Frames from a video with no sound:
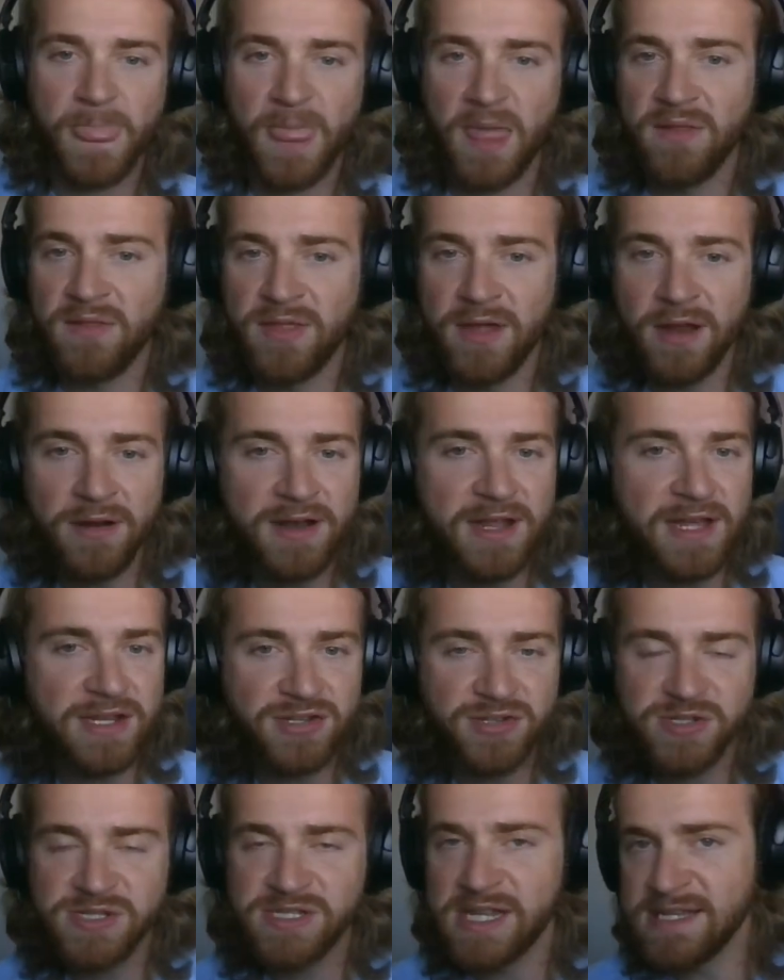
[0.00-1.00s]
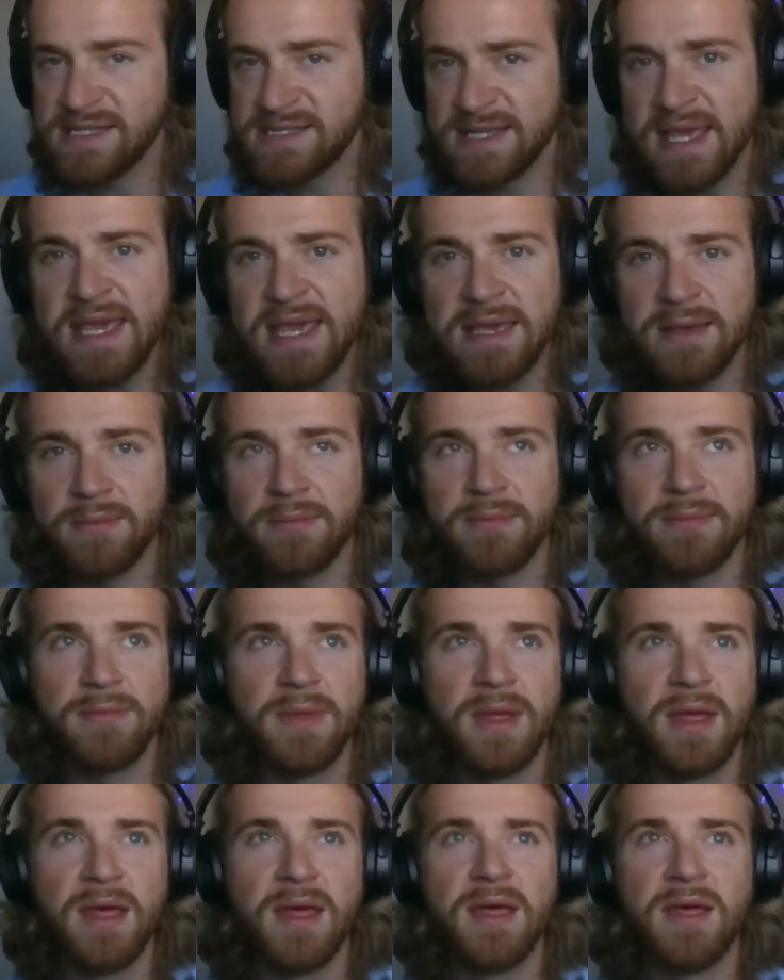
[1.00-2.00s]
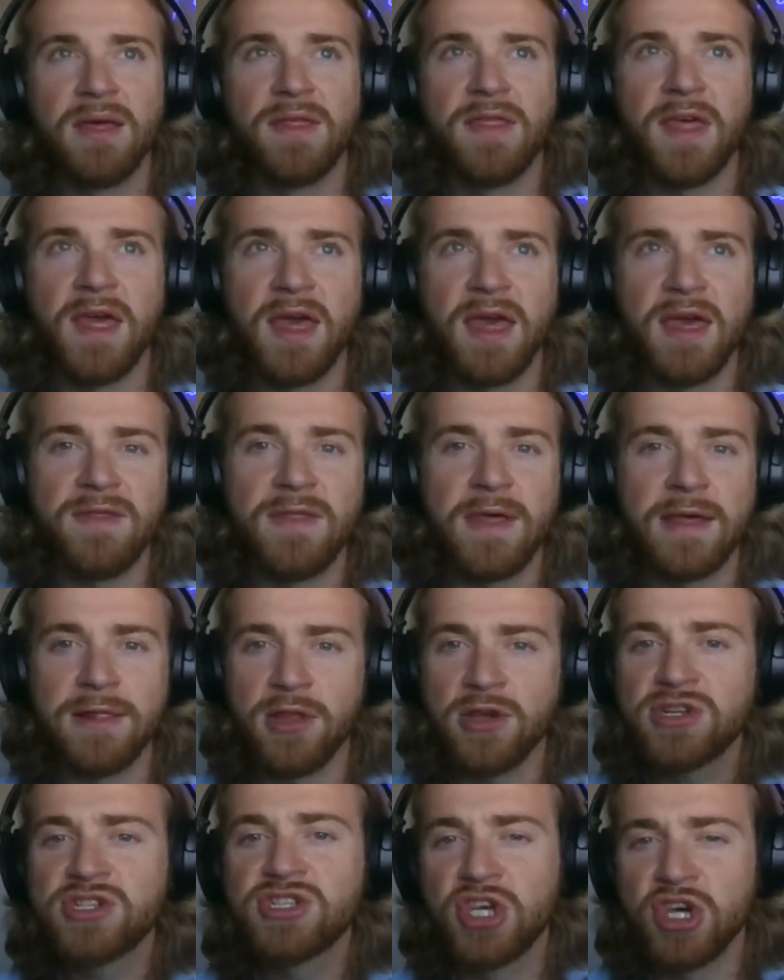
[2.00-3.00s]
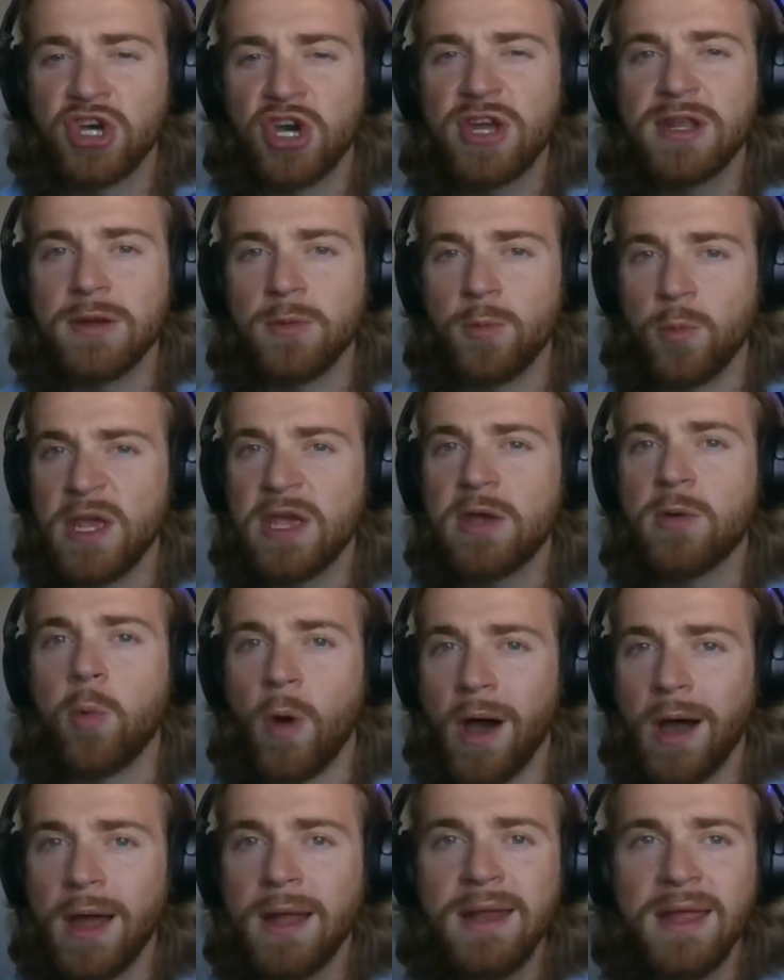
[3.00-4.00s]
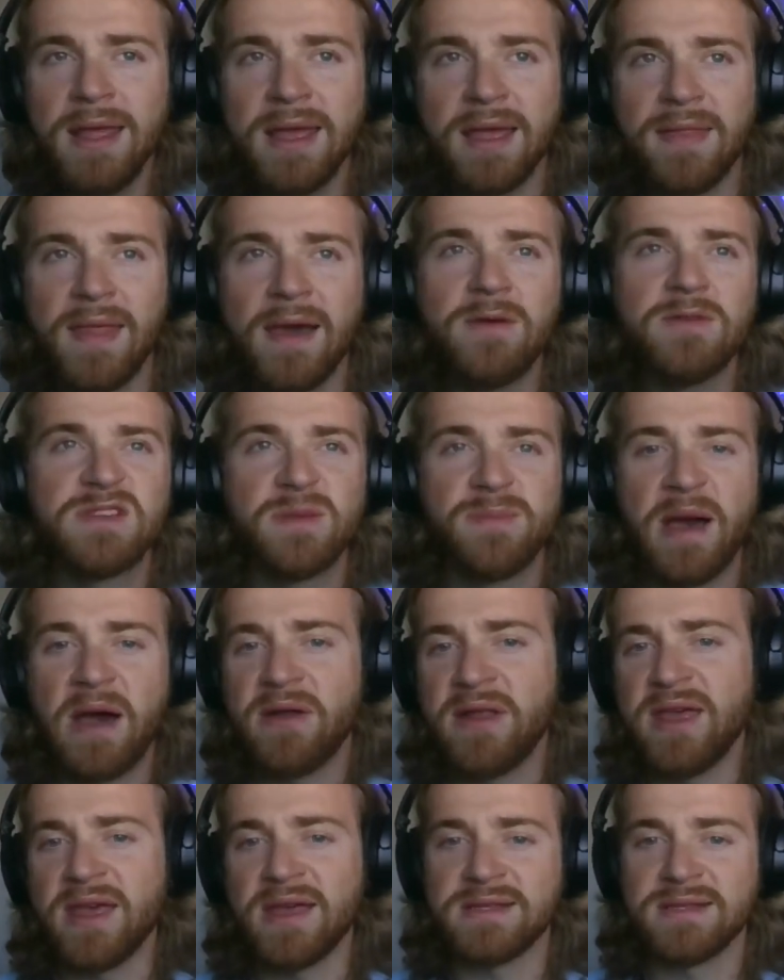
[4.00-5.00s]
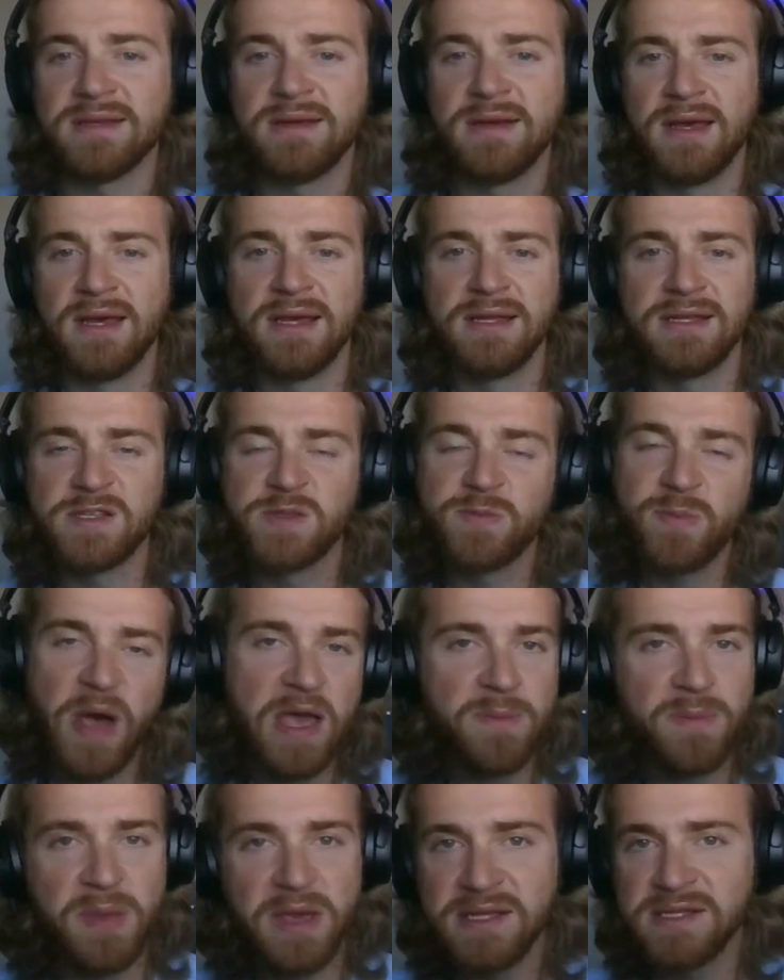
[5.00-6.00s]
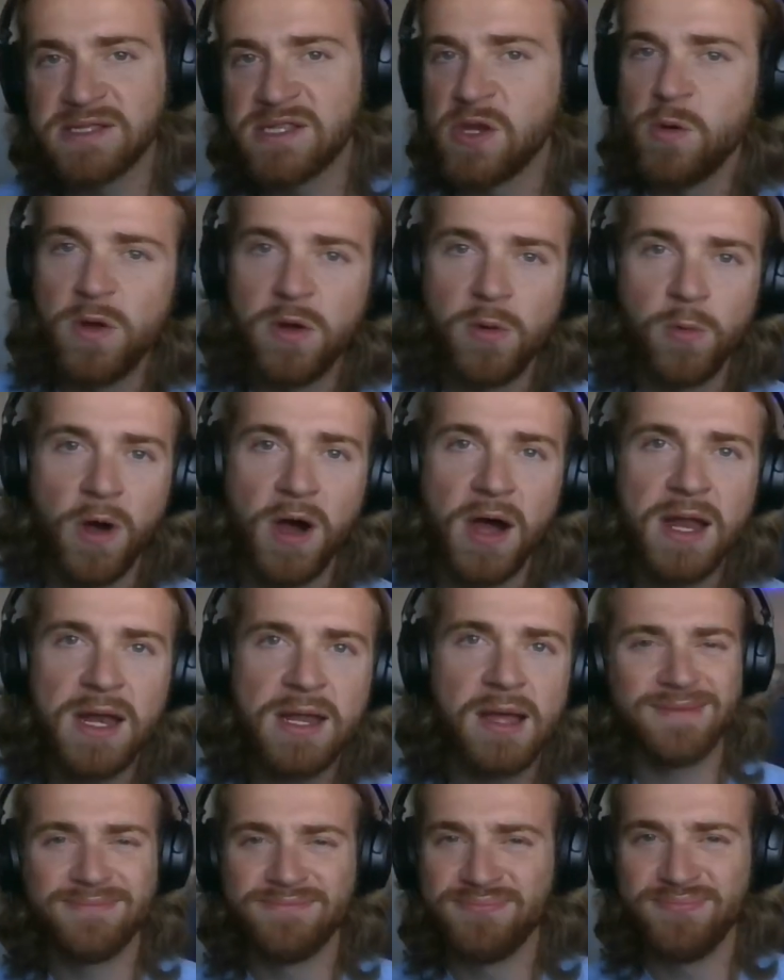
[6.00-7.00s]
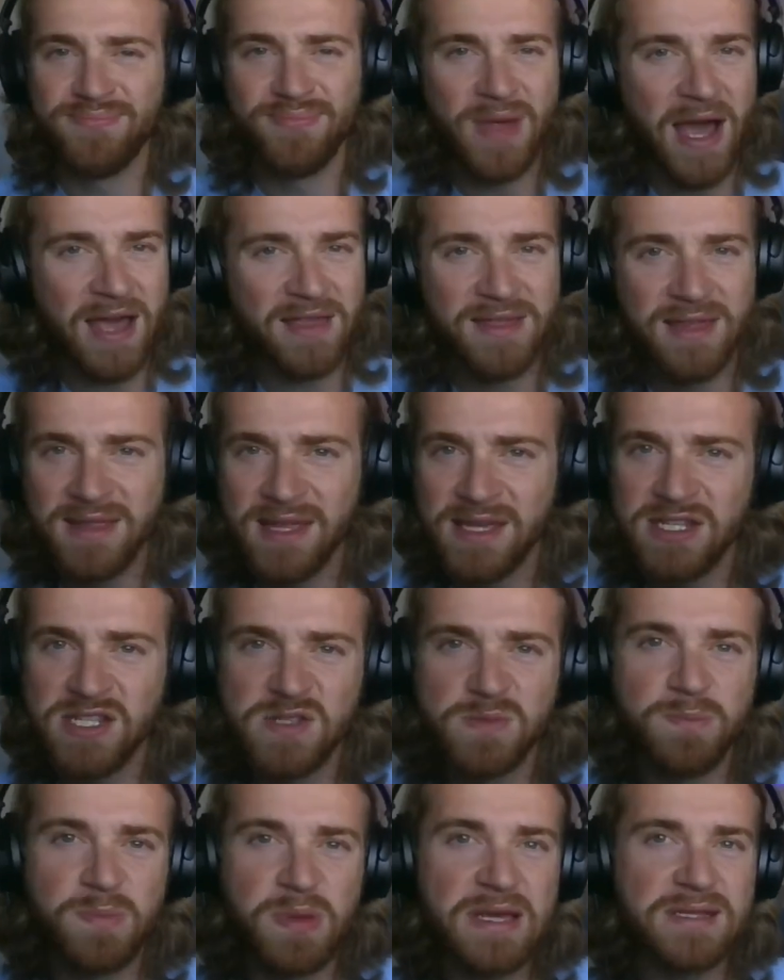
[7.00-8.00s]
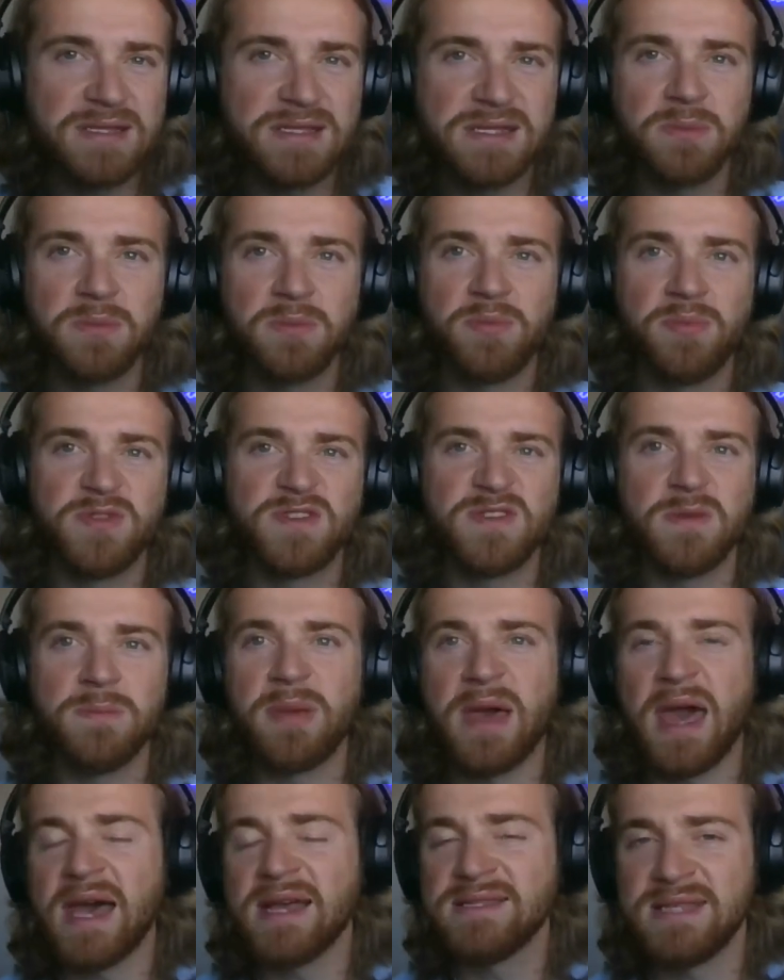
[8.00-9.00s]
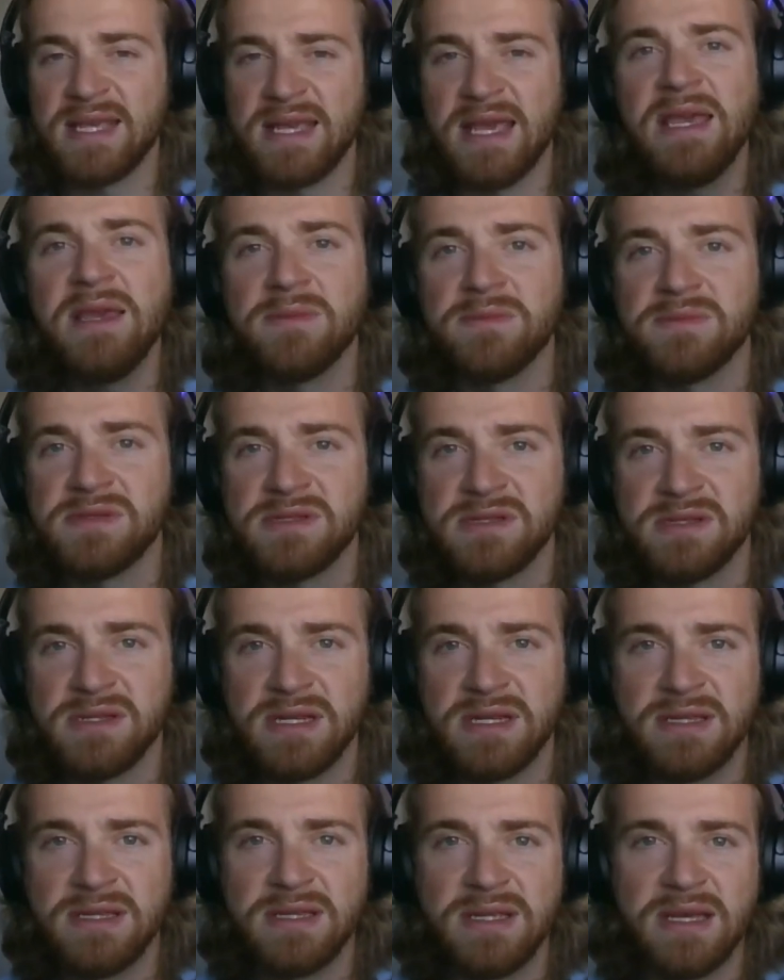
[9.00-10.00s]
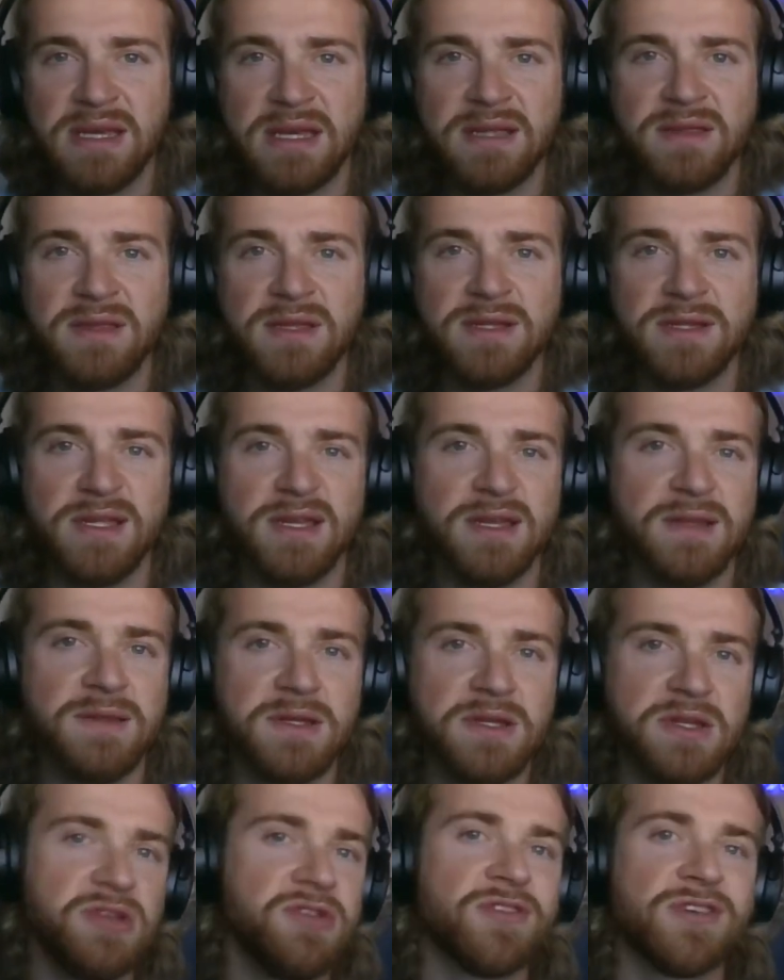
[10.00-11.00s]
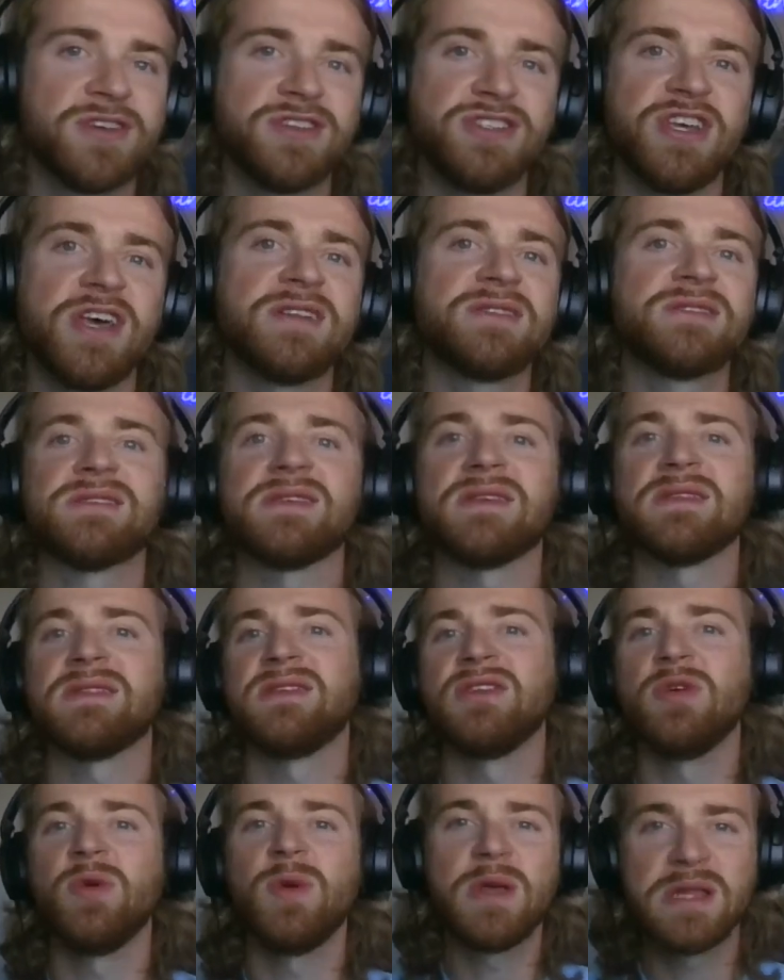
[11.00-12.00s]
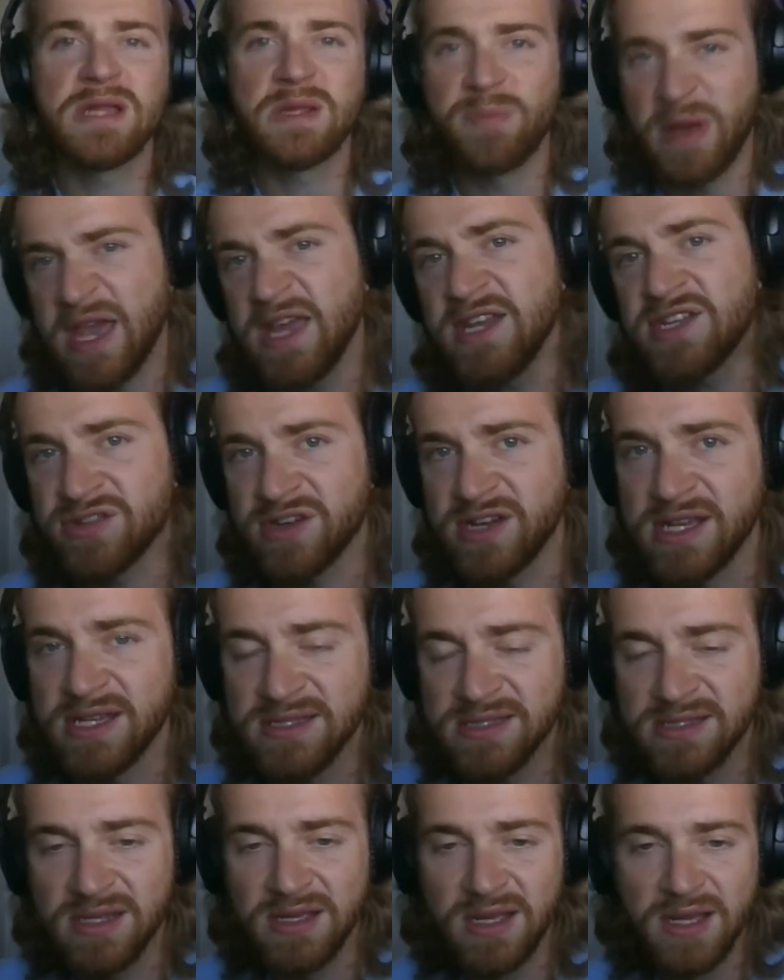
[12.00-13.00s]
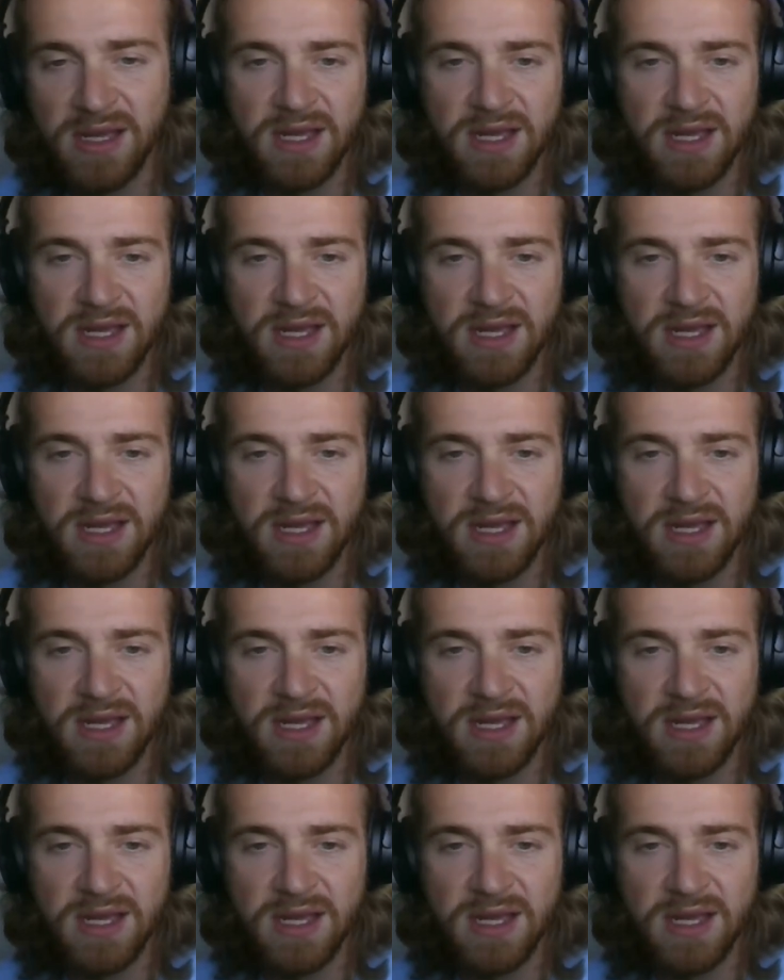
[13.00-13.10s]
they're an interesting team. They looked good in week 1, and that was about it. Despite being 2-1, I think they just beat some bad teams in the New York Jets and the New England Patriots.